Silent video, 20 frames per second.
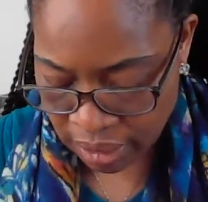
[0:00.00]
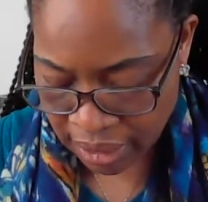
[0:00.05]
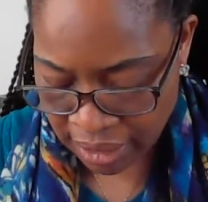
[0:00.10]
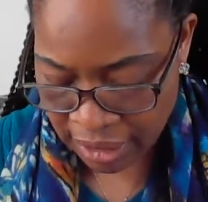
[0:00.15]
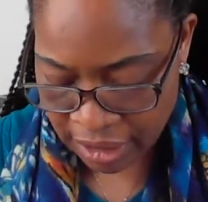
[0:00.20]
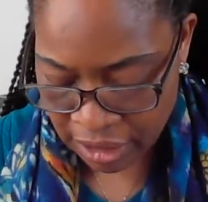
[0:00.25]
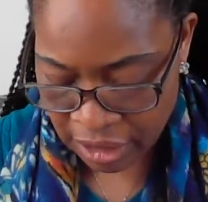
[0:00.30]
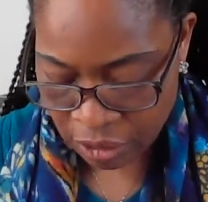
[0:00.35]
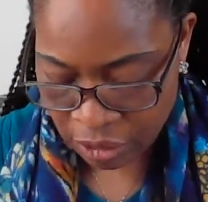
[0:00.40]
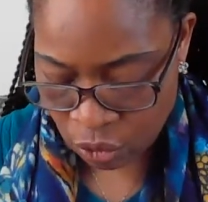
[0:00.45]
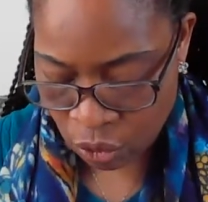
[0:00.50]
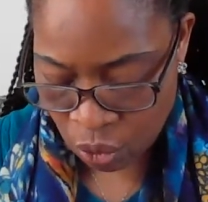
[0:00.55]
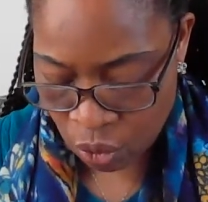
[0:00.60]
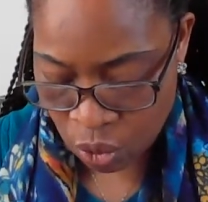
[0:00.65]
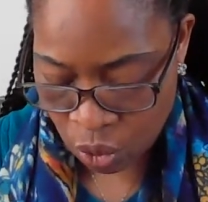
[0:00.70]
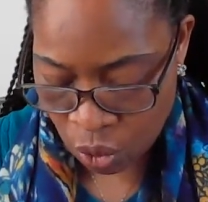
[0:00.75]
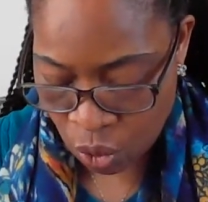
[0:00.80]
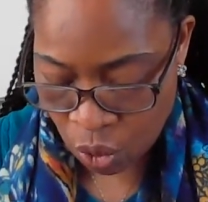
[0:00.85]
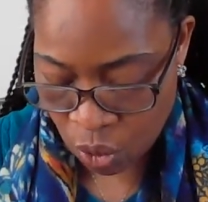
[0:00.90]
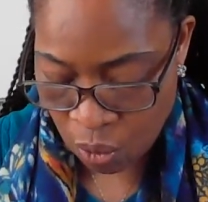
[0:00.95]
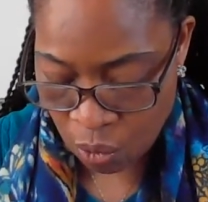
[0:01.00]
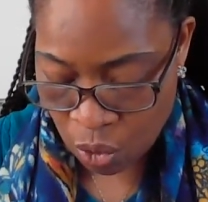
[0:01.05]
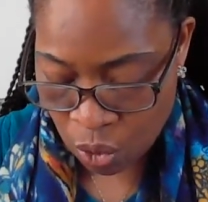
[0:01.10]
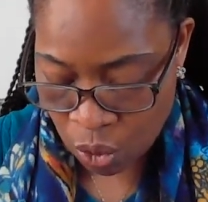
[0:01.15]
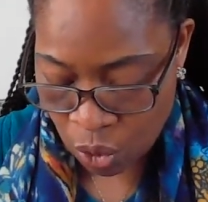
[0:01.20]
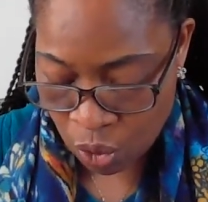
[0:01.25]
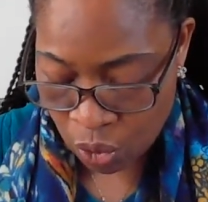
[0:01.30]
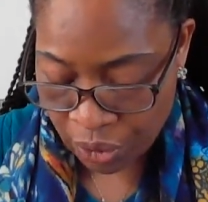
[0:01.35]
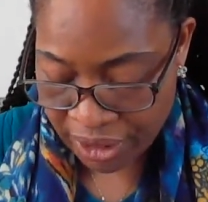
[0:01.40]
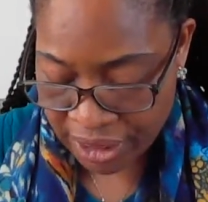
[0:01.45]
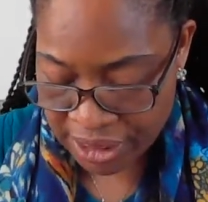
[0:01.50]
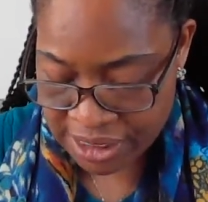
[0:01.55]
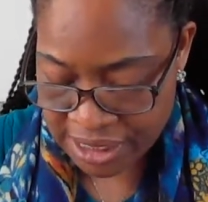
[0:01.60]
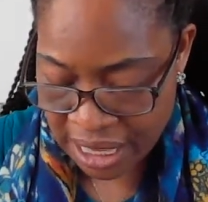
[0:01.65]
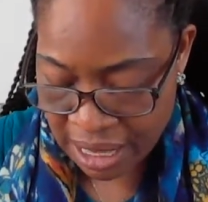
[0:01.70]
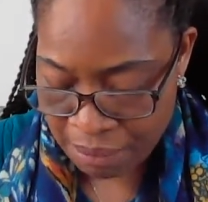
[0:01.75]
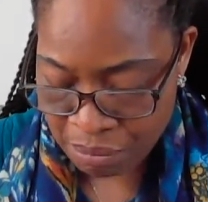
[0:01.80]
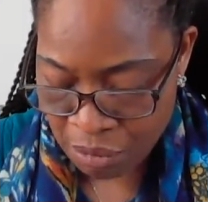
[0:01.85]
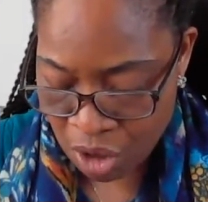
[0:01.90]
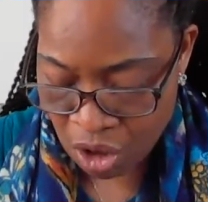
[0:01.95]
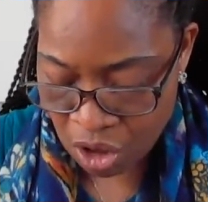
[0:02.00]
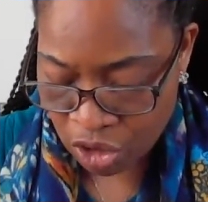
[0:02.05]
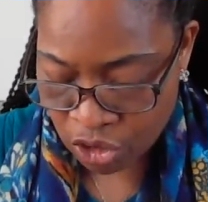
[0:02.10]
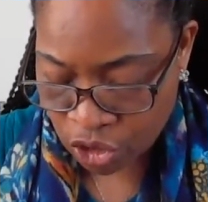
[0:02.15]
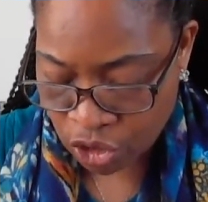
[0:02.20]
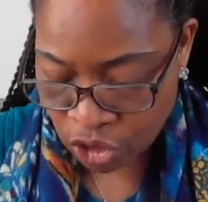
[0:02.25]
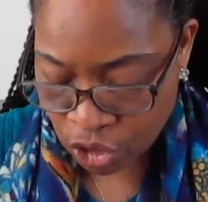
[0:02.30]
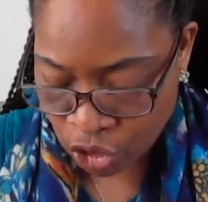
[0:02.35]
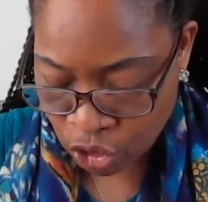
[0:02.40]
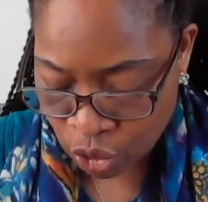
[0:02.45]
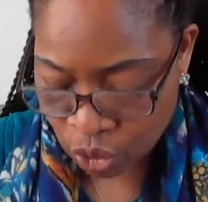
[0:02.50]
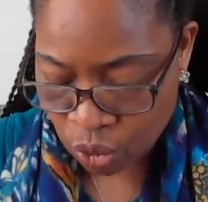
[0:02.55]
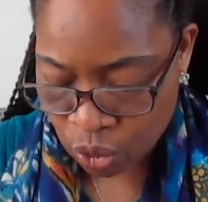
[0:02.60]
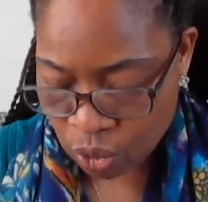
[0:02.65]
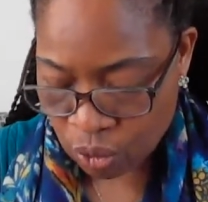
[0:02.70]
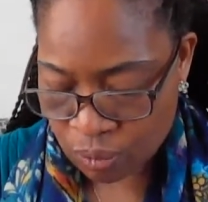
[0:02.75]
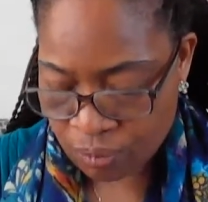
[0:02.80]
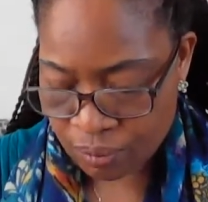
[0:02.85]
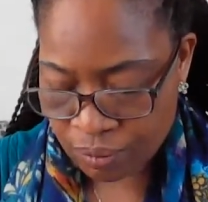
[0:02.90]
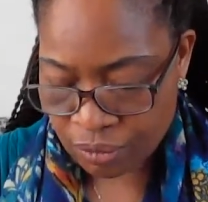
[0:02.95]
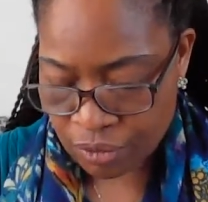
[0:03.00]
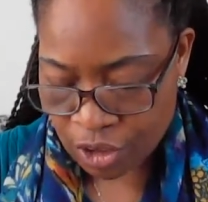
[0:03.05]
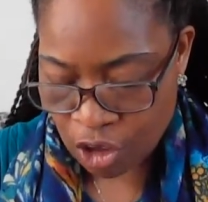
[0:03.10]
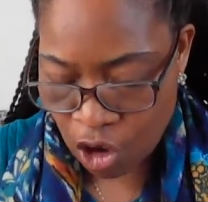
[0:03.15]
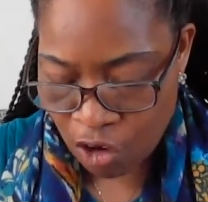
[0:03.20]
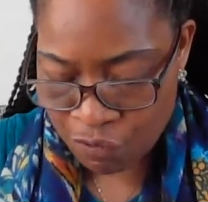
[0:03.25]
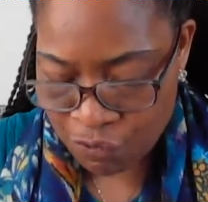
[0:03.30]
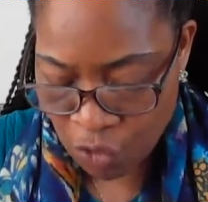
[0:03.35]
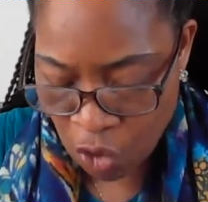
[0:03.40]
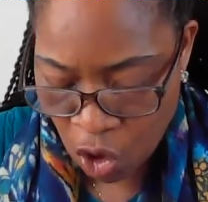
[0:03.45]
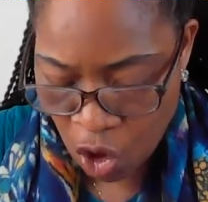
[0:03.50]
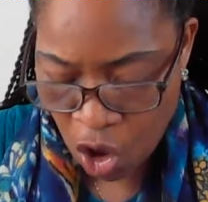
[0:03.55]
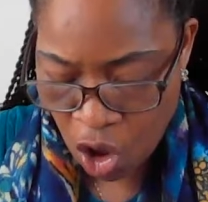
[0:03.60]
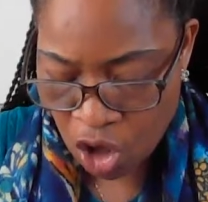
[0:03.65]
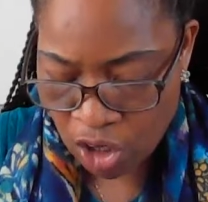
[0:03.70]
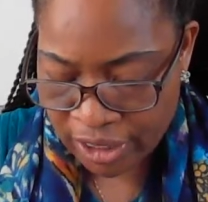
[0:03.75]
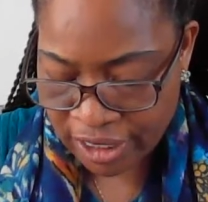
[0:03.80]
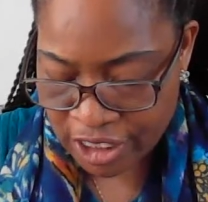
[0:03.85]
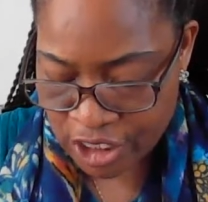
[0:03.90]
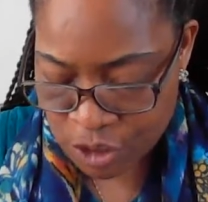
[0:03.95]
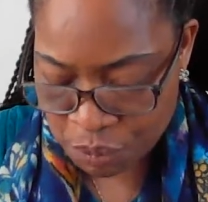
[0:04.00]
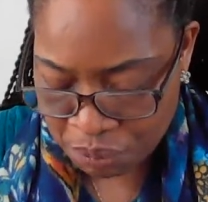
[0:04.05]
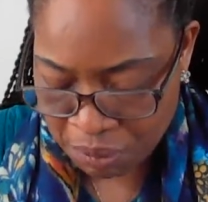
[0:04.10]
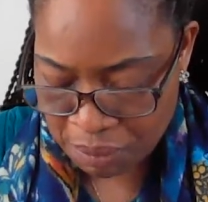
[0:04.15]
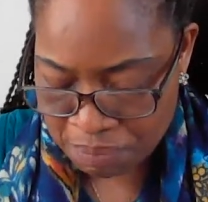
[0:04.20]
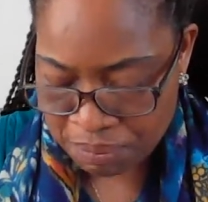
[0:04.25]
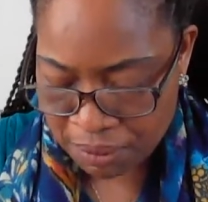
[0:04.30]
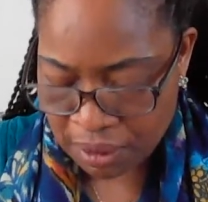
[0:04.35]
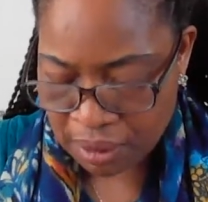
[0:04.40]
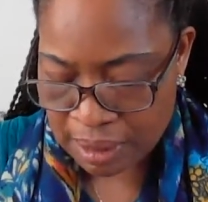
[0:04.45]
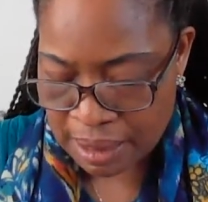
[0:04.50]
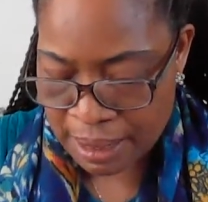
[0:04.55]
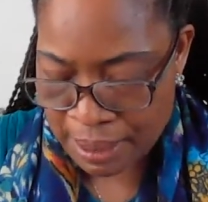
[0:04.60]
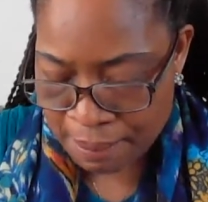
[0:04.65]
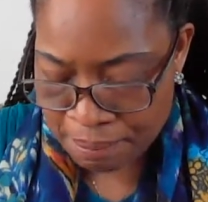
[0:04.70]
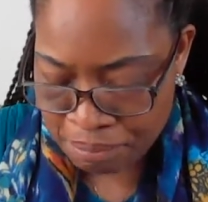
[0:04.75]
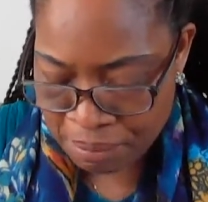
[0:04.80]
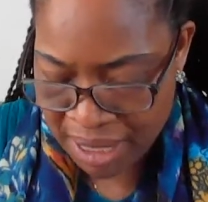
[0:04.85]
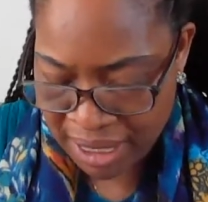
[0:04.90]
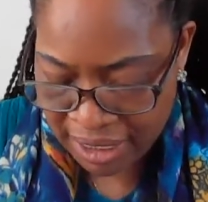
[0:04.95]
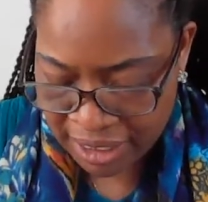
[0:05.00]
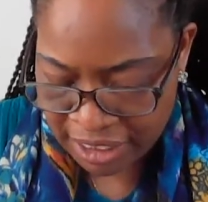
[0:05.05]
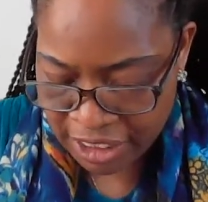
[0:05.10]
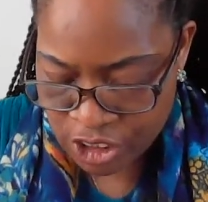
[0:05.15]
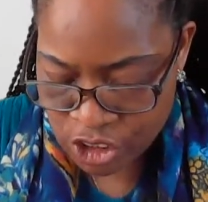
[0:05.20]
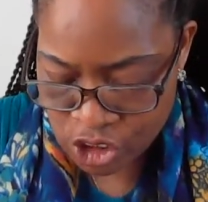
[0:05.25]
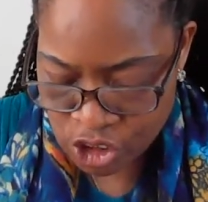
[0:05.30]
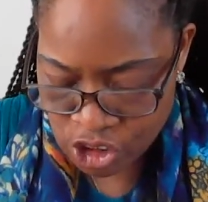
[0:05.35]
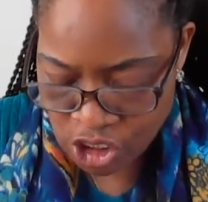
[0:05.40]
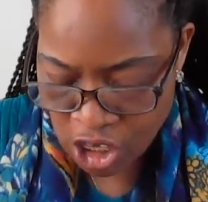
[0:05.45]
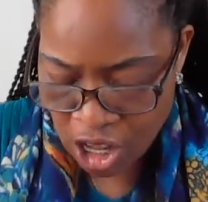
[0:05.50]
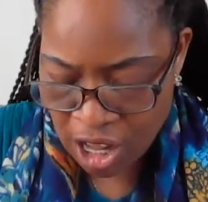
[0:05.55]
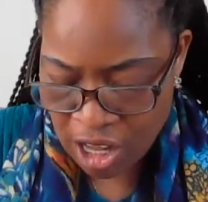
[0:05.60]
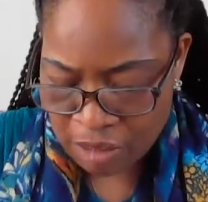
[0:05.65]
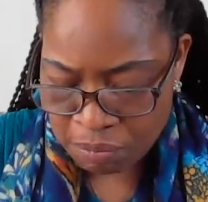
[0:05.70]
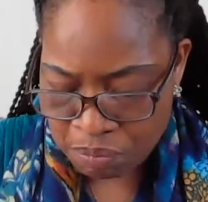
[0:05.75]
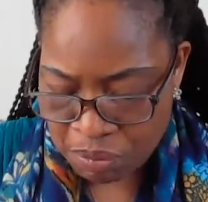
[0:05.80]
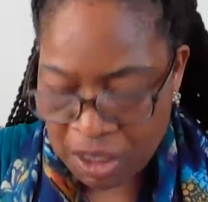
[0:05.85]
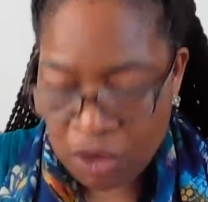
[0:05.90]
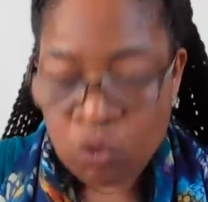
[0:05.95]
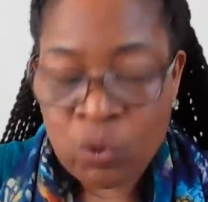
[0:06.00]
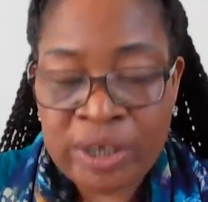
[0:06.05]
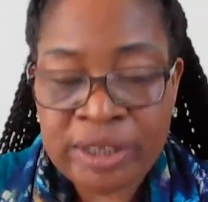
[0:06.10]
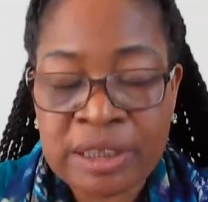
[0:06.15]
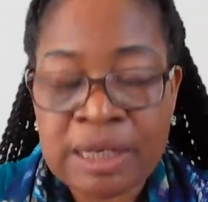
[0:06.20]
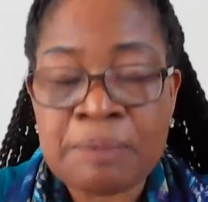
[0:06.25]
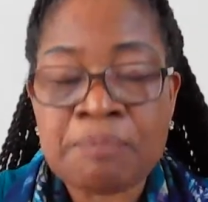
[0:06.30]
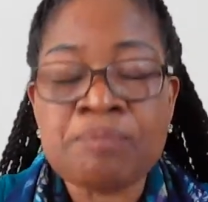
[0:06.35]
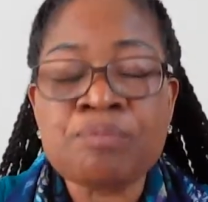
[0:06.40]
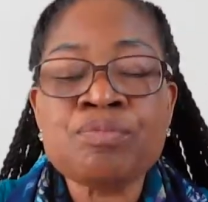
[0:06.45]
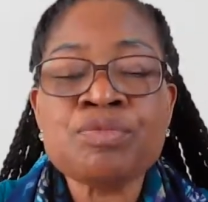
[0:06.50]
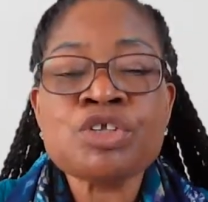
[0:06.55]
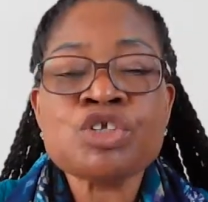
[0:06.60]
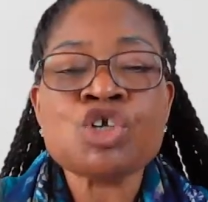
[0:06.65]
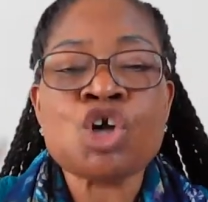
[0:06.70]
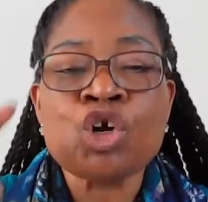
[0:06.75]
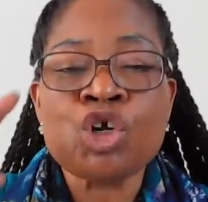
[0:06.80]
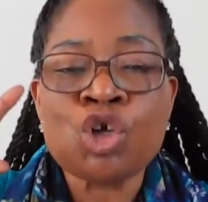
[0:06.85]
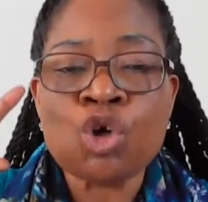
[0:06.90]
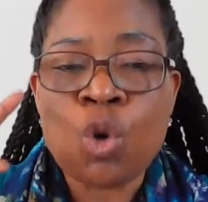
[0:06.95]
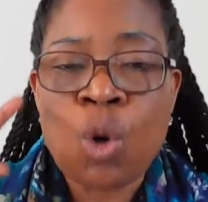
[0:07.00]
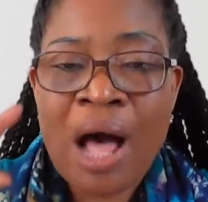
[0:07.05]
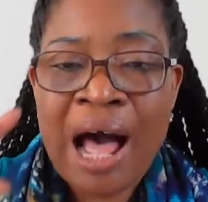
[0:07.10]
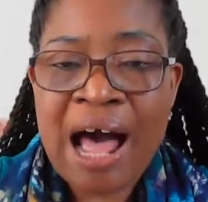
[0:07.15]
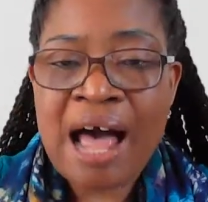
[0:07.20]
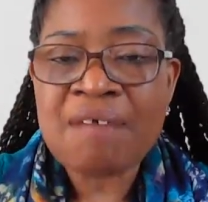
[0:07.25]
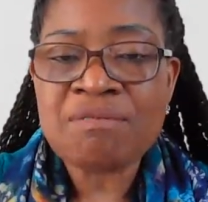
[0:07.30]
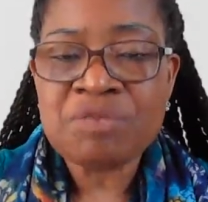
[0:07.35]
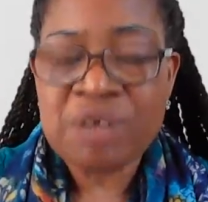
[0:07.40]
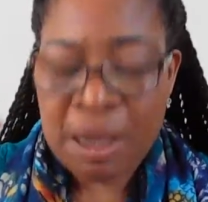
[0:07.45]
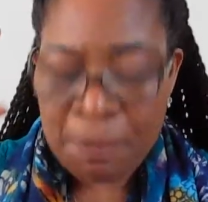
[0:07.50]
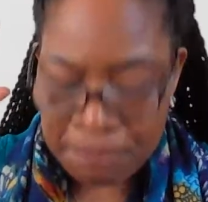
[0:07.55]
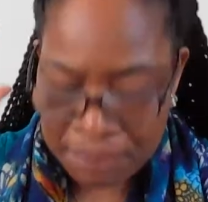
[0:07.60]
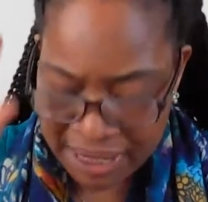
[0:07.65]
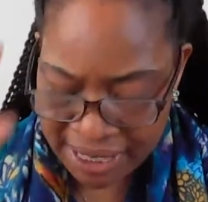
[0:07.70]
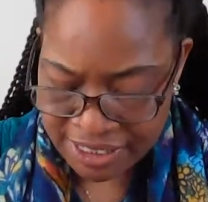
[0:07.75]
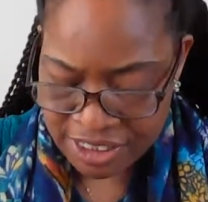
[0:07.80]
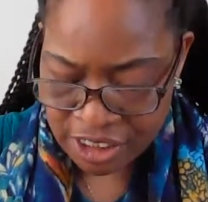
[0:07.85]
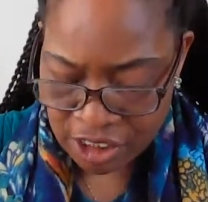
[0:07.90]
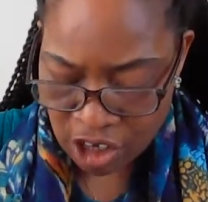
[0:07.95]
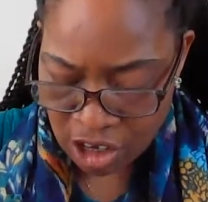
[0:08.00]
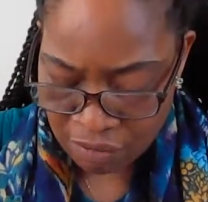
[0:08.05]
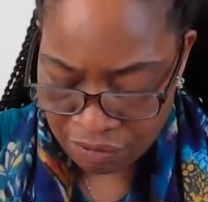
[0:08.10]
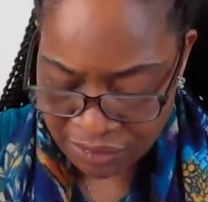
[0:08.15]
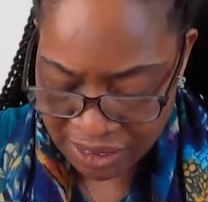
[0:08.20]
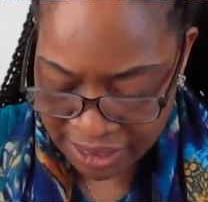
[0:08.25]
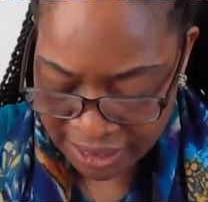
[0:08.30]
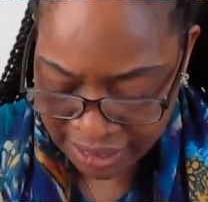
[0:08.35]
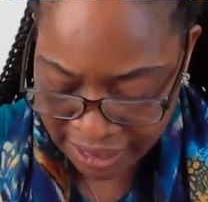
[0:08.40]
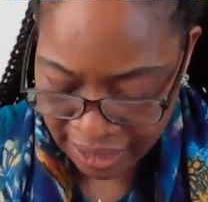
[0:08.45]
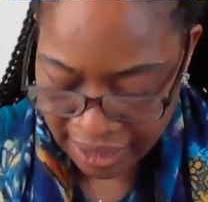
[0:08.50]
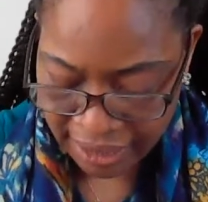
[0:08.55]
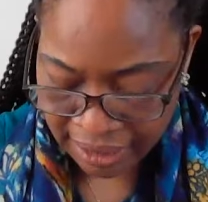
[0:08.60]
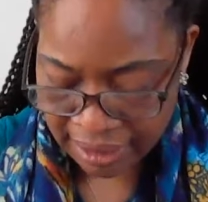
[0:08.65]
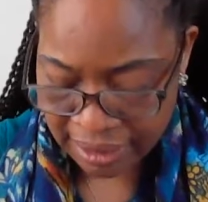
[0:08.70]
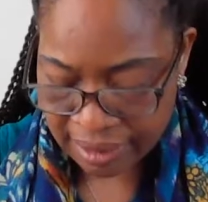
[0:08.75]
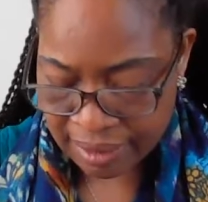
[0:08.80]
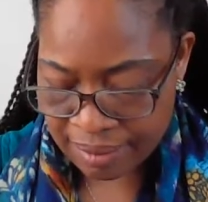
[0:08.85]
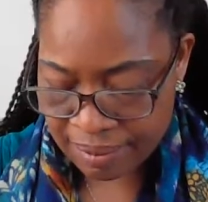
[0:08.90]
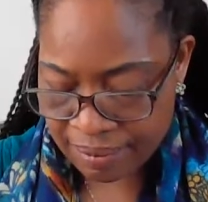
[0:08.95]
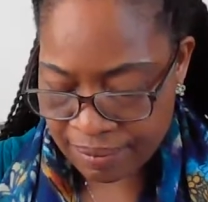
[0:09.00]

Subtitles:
"Who is among you of all his people? May his God be with him." So you have the blessing of the king.